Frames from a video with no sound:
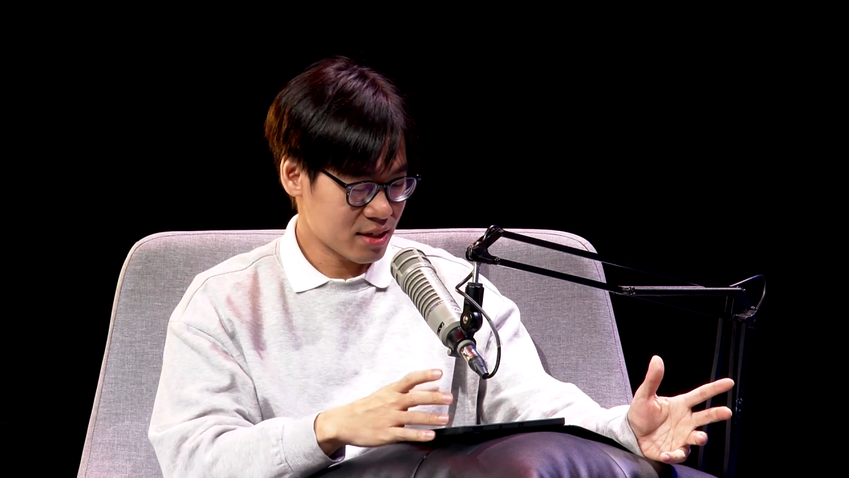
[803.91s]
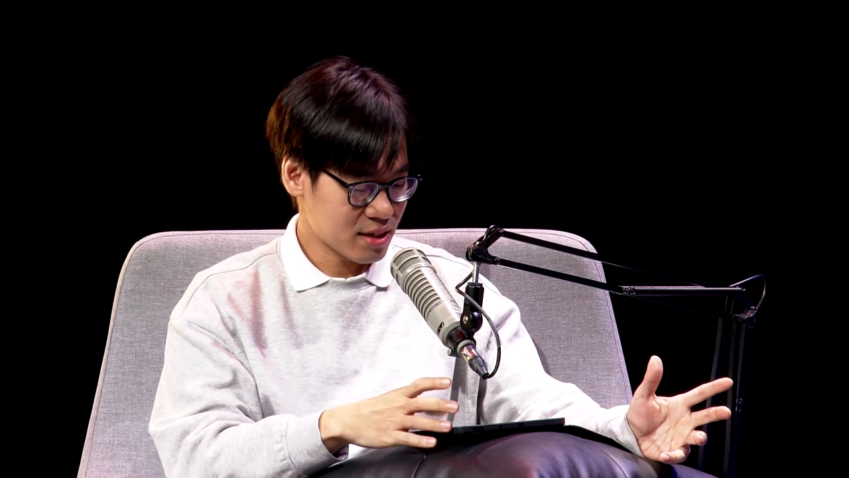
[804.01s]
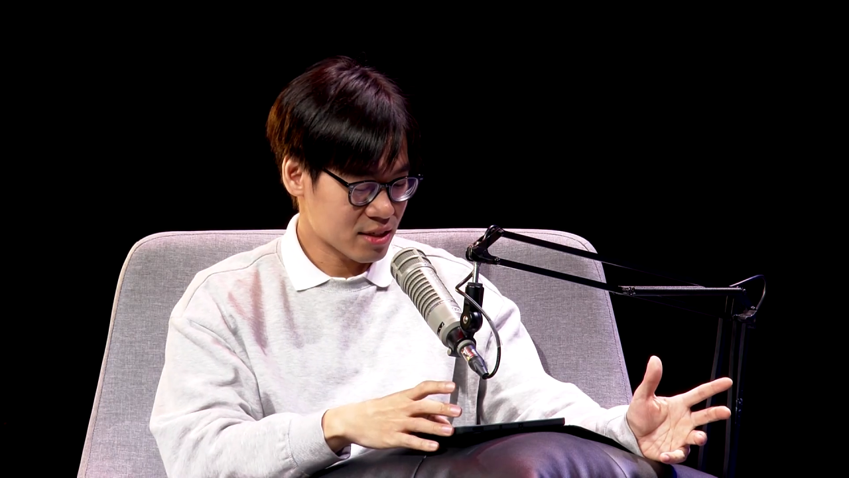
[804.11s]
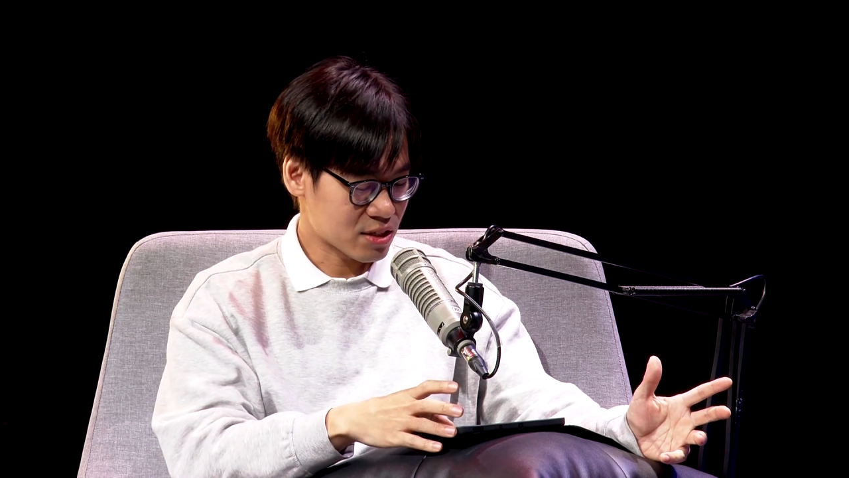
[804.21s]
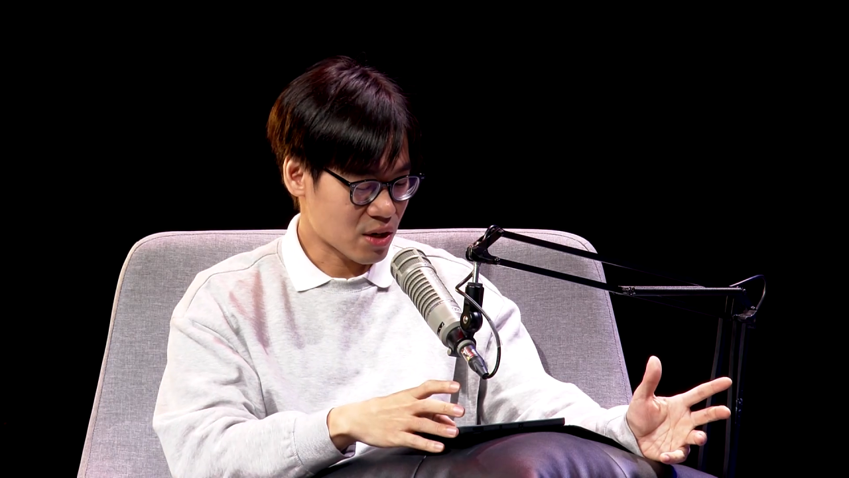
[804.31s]

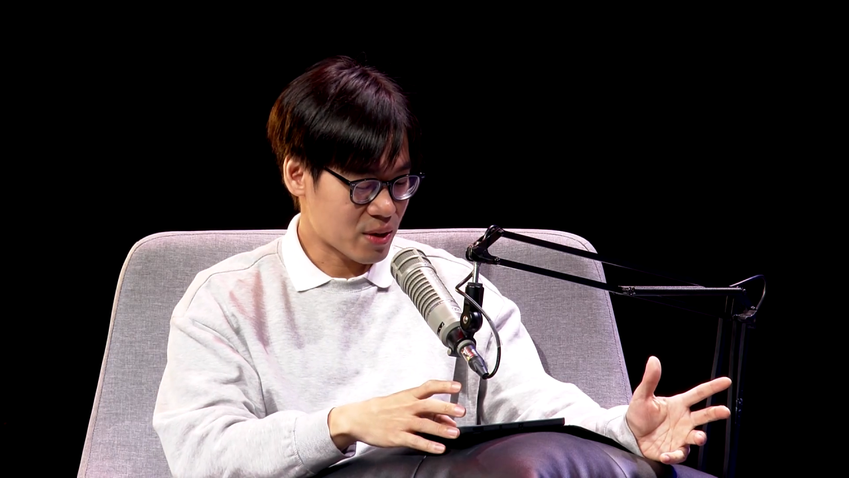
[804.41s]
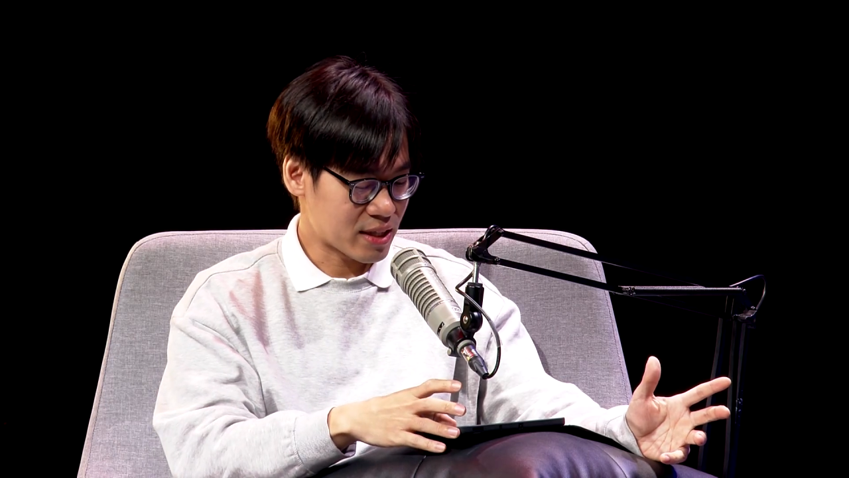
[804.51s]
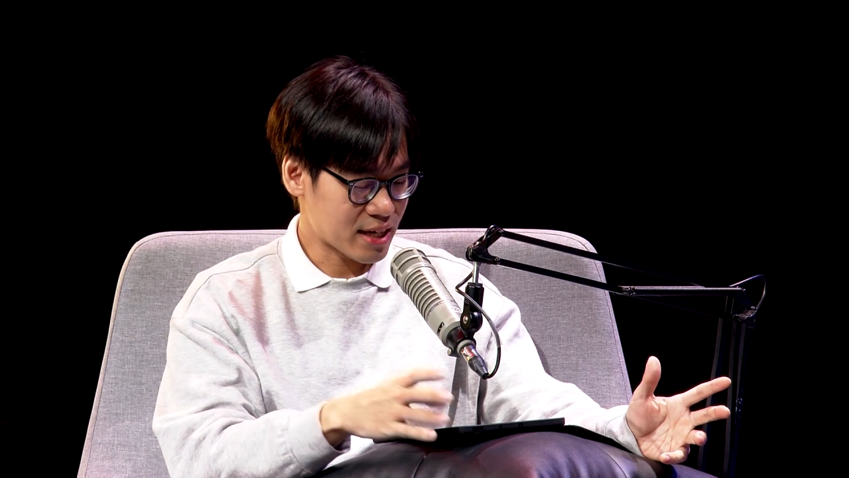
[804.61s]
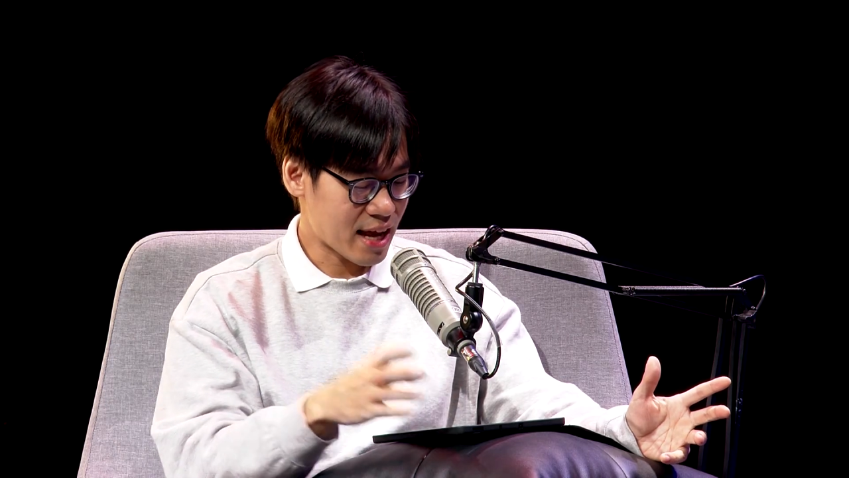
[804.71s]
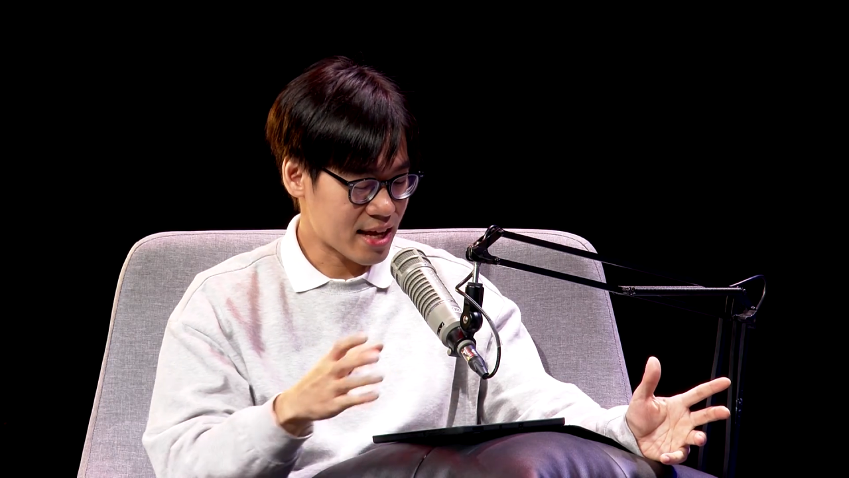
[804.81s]
So in
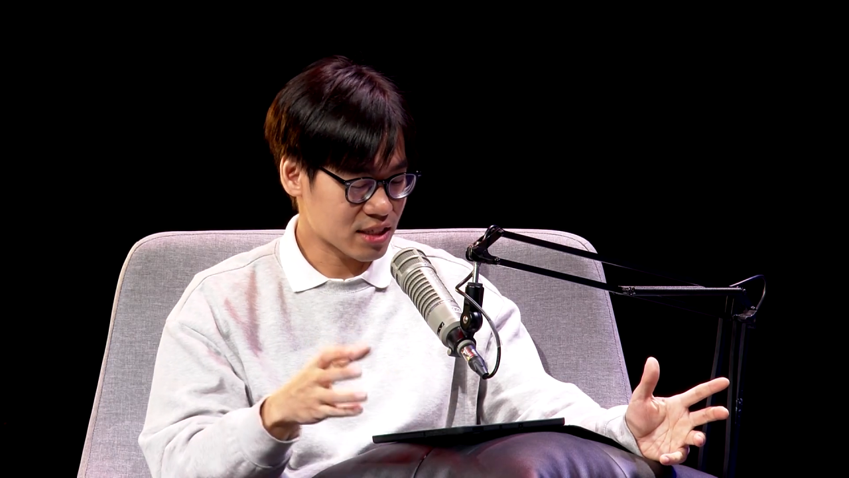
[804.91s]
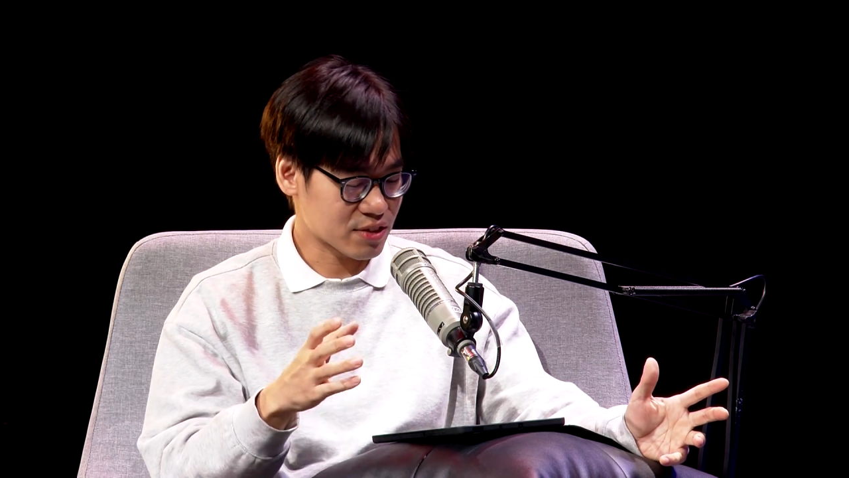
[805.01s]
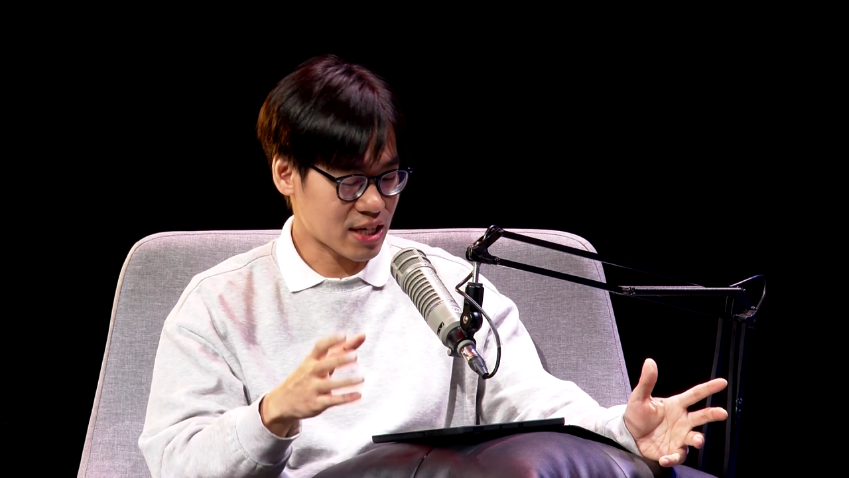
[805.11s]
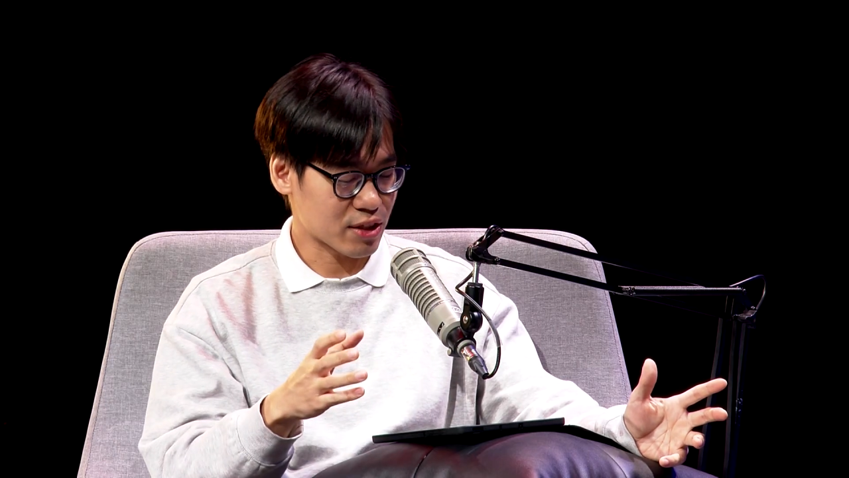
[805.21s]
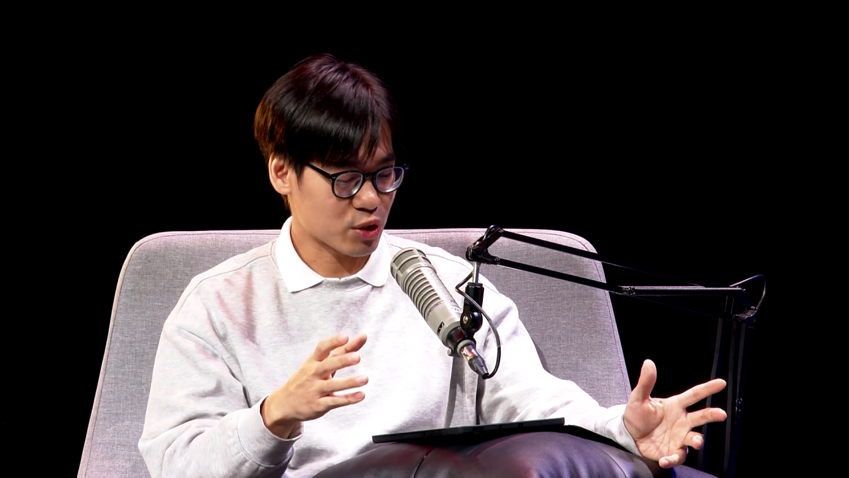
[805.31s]
the case of
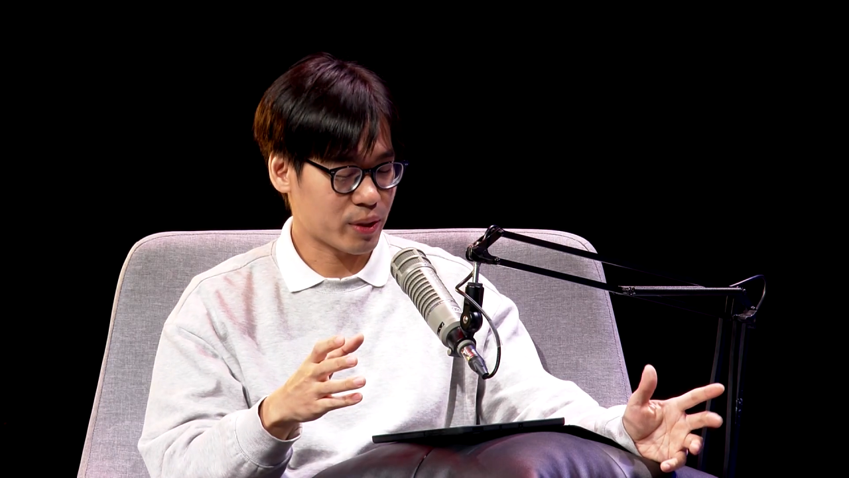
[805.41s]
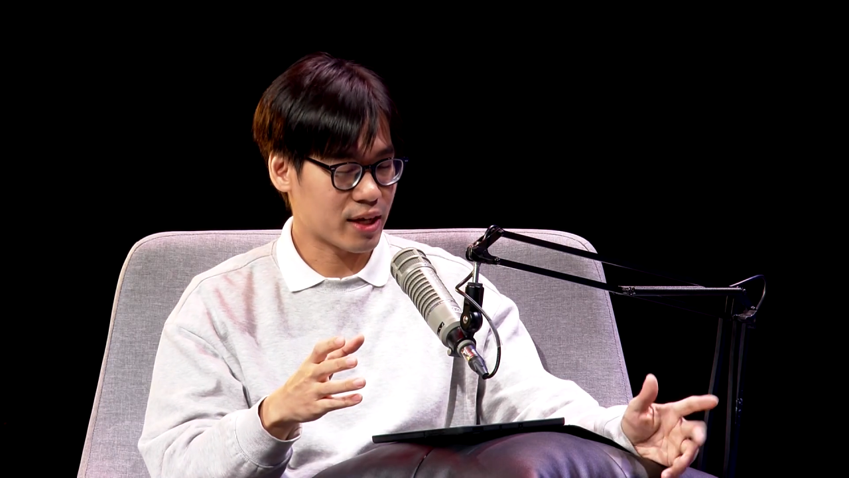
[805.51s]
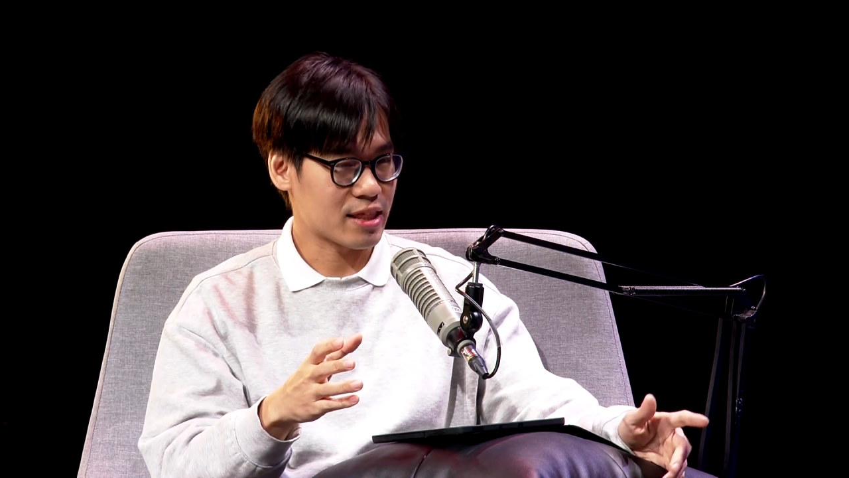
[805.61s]
South Korea,